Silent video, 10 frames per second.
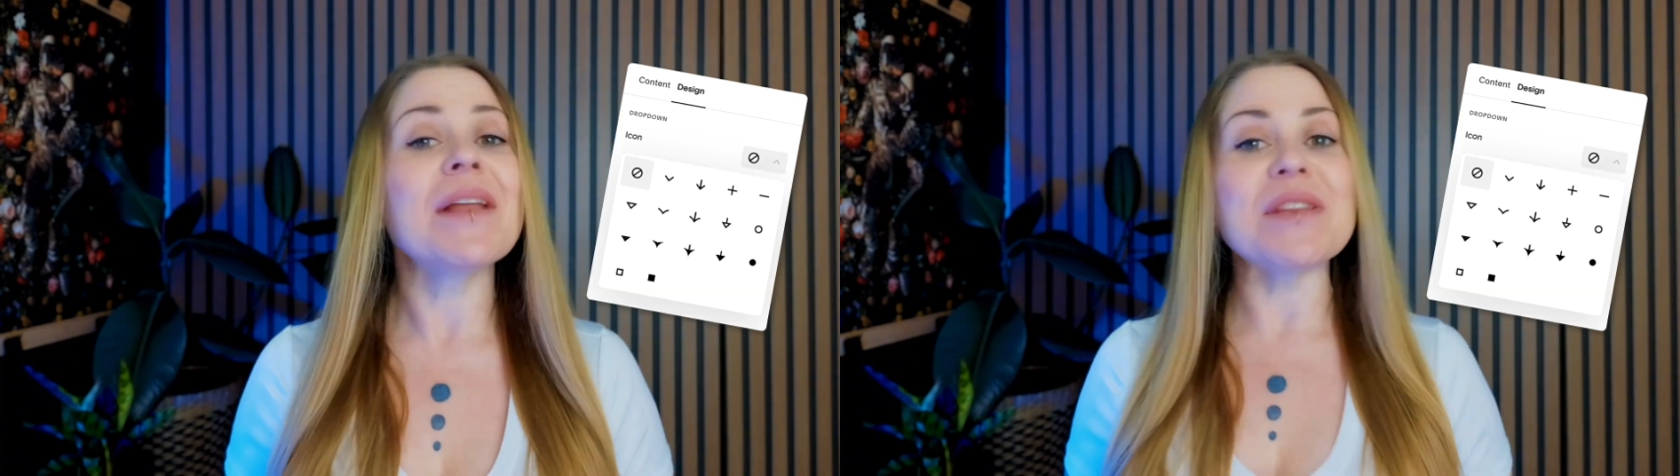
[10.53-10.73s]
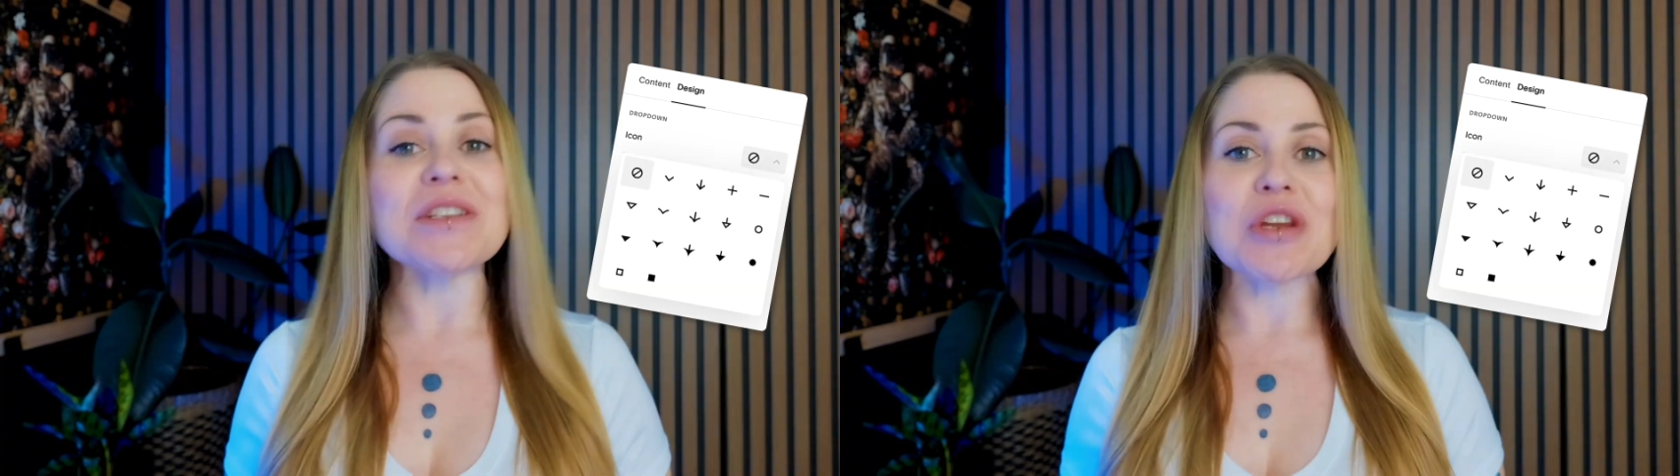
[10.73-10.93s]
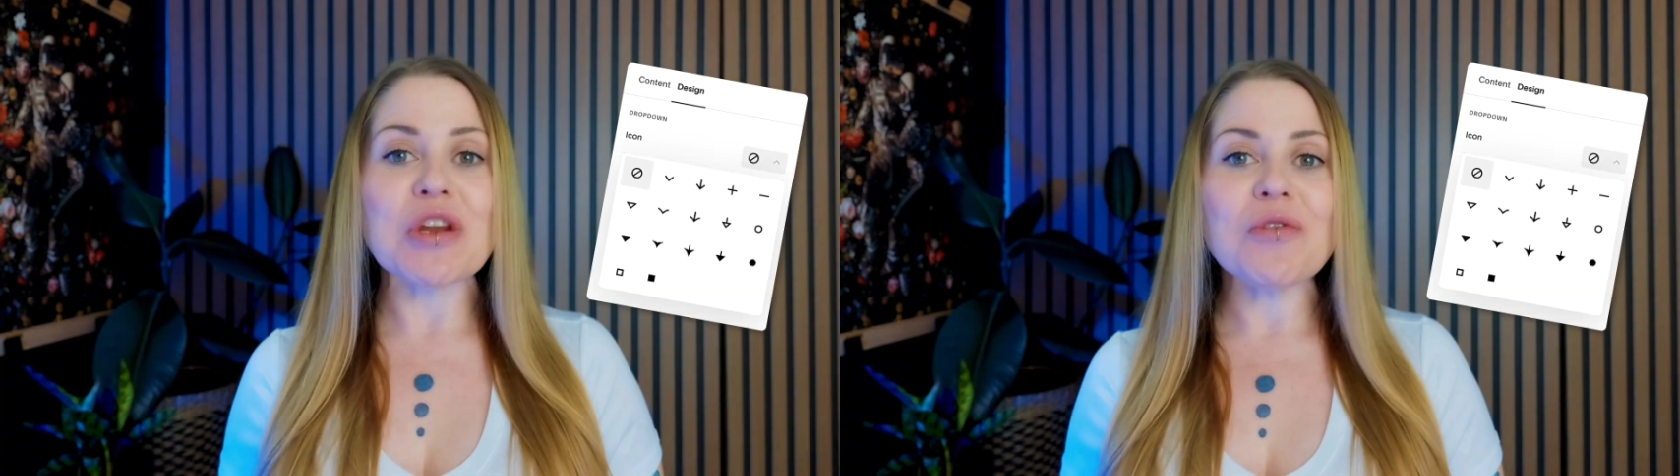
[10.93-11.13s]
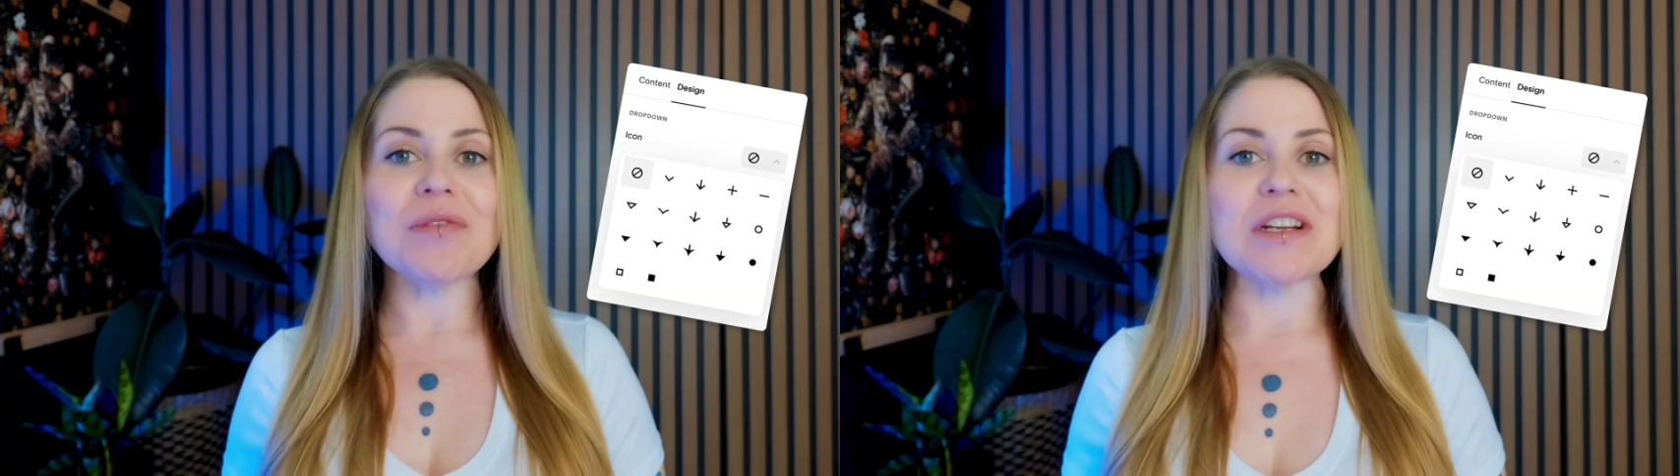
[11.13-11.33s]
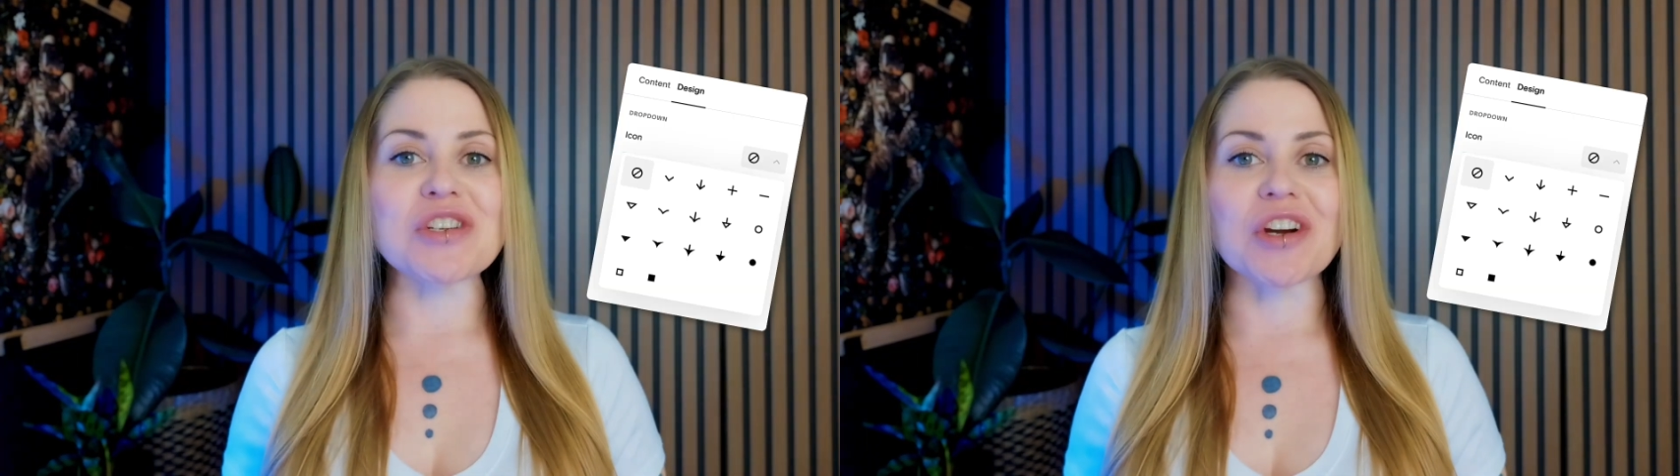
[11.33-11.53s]
This new
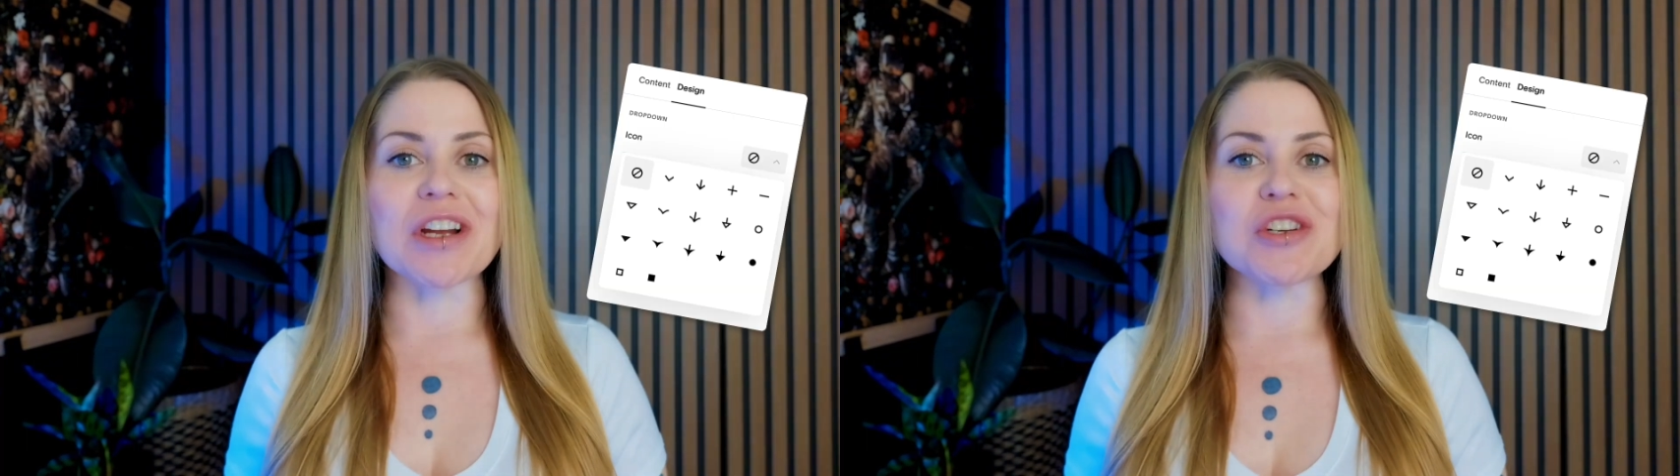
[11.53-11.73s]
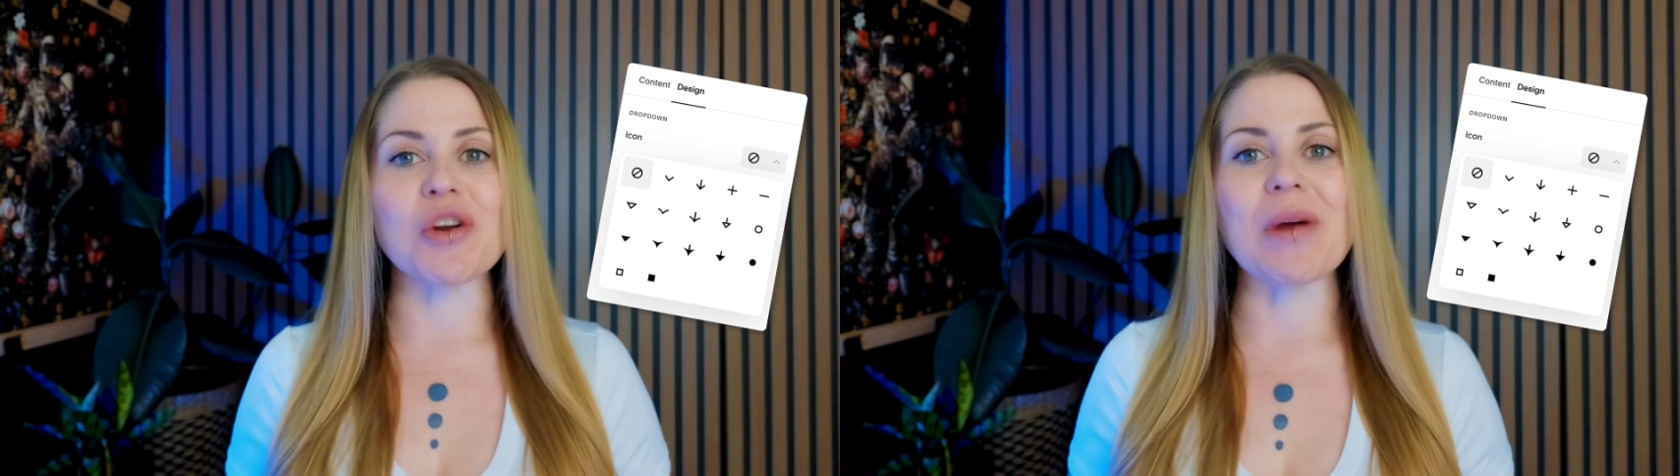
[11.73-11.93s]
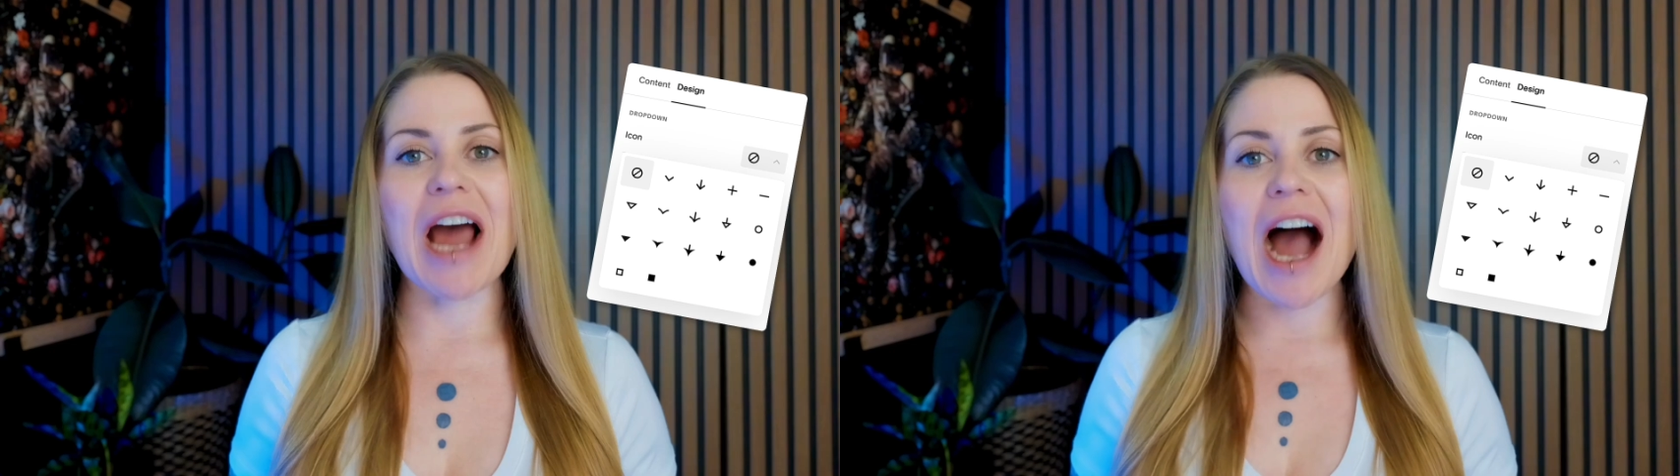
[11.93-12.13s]
feature can show an